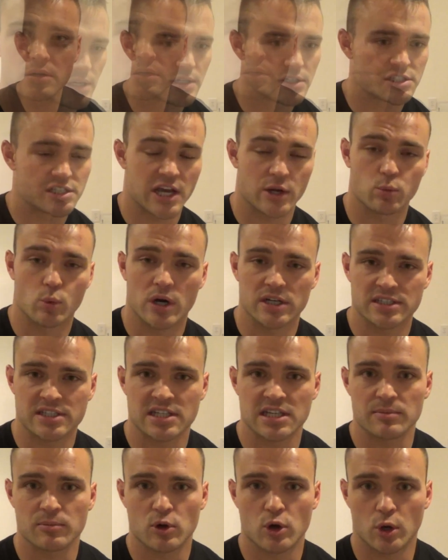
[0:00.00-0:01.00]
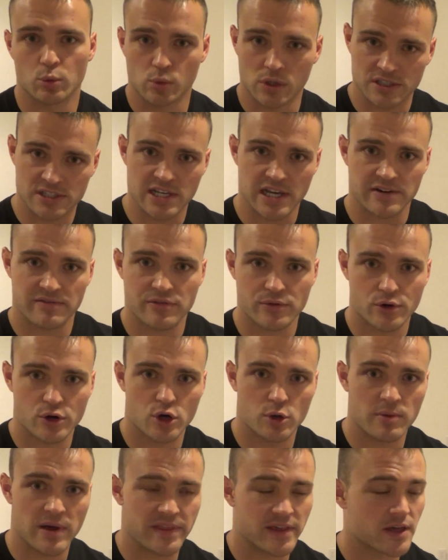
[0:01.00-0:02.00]
She had one team go on one side of the
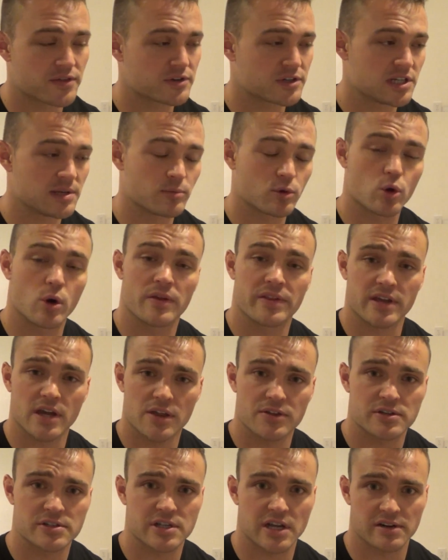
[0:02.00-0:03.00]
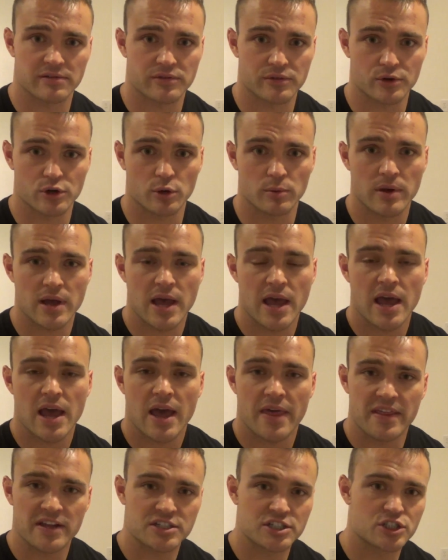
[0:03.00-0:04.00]
room and the other team go on the other side of the room.
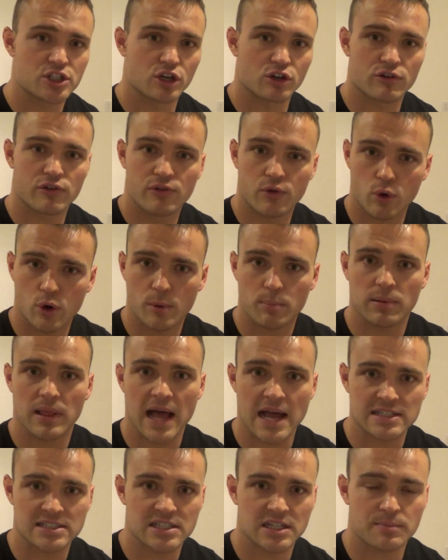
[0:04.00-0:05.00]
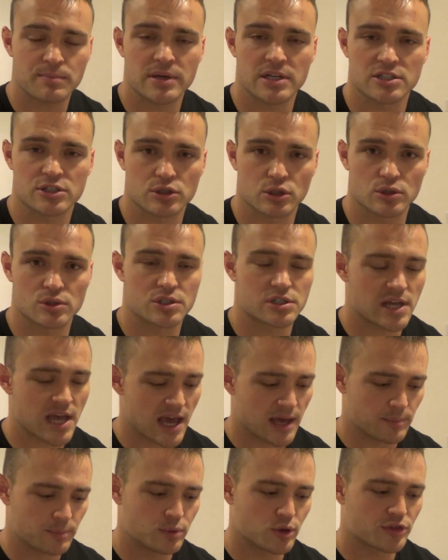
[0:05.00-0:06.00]
And then she took 4 plastic pistols
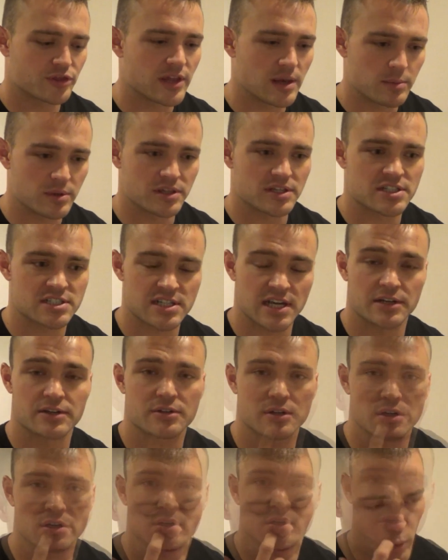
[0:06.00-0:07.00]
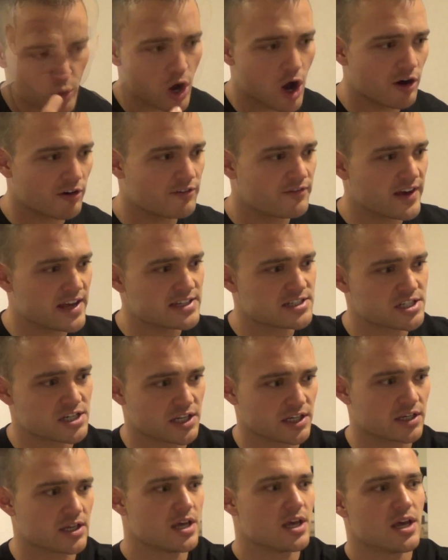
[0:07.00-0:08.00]
and put them in the center. And we were all
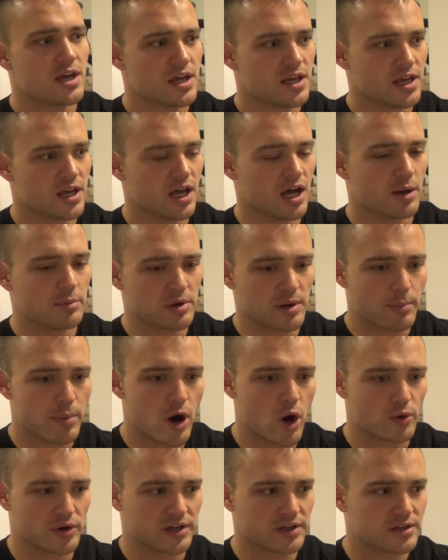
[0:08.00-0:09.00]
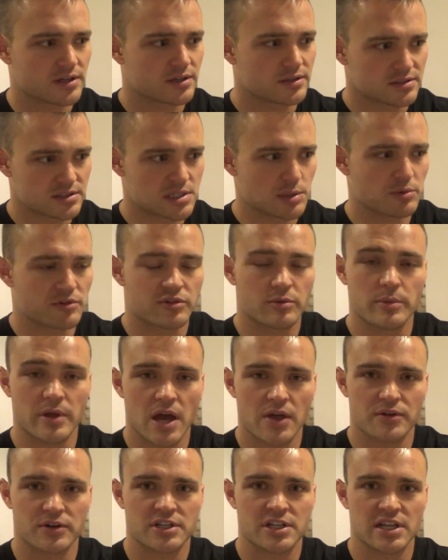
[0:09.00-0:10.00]
facing an opponent, someone from the
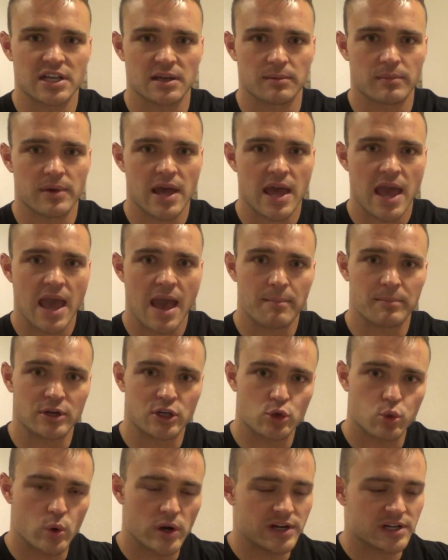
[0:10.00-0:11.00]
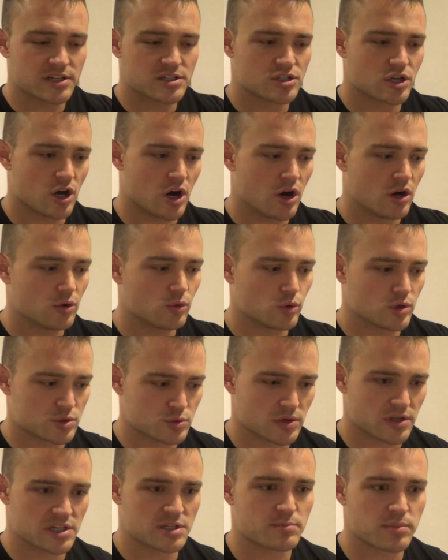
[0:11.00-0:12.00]
other team. And between us all was
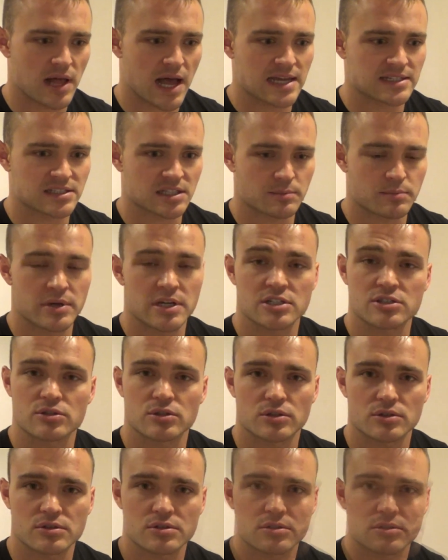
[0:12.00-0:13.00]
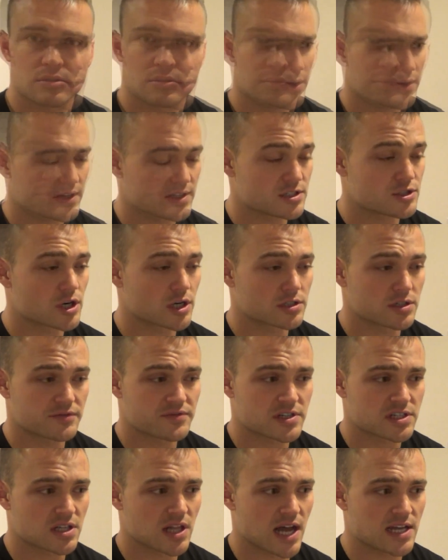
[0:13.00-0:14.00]
one of these plastic pistols. The instructor of
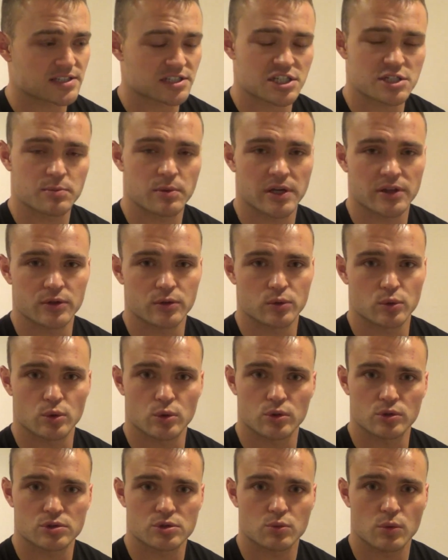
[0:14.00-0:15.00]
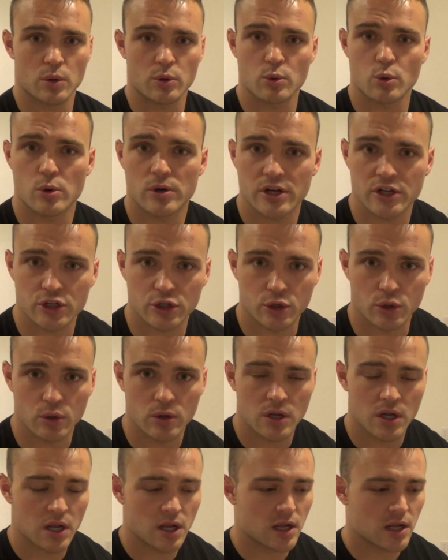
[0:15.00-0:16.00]
this class explained the rules. What we were to
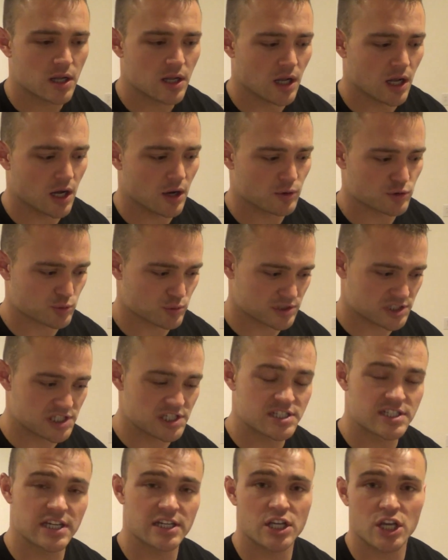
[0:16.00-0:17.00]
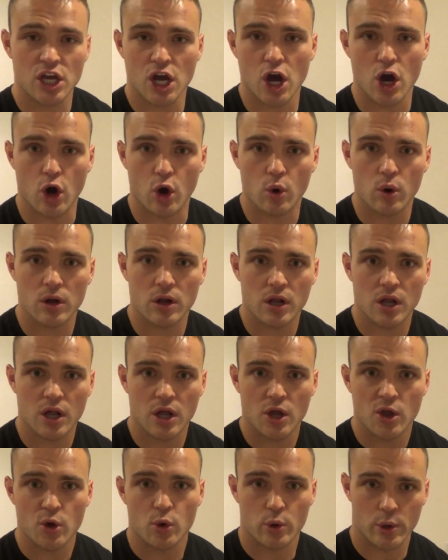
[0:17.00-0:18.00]
do was when she said go,
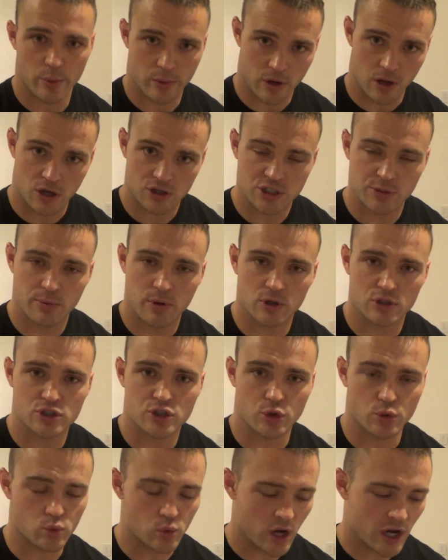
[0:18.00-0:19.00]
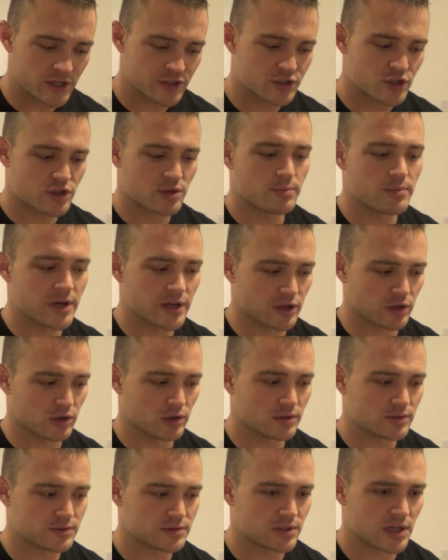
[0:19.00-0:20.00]
we were all supposed to run to the
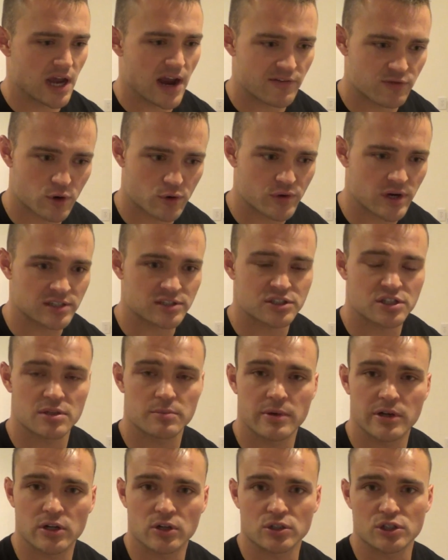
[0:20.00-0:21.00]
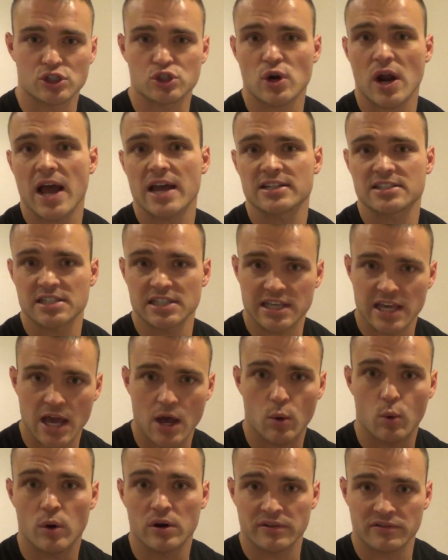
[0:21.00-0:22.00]
middle. Everyone runs to the middle and tries to
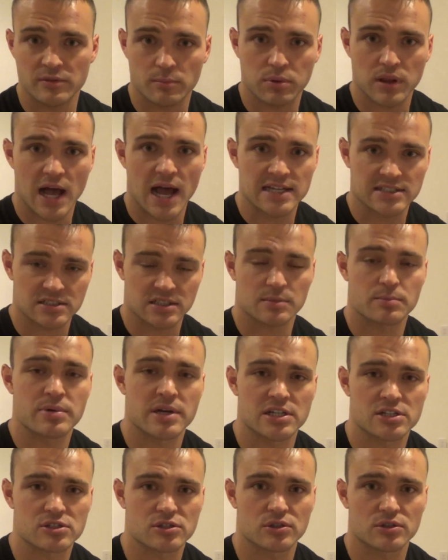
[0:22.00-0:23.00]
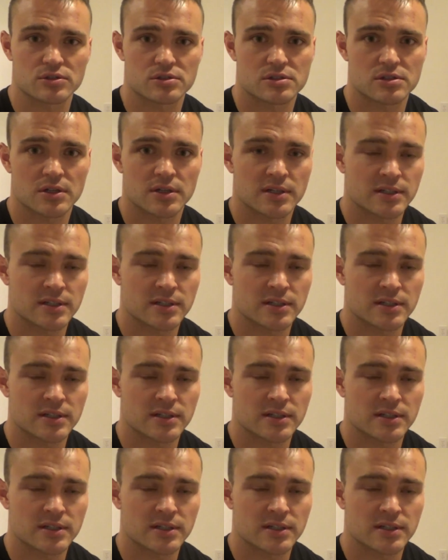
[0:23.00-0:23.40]
get one of the plastic pistols.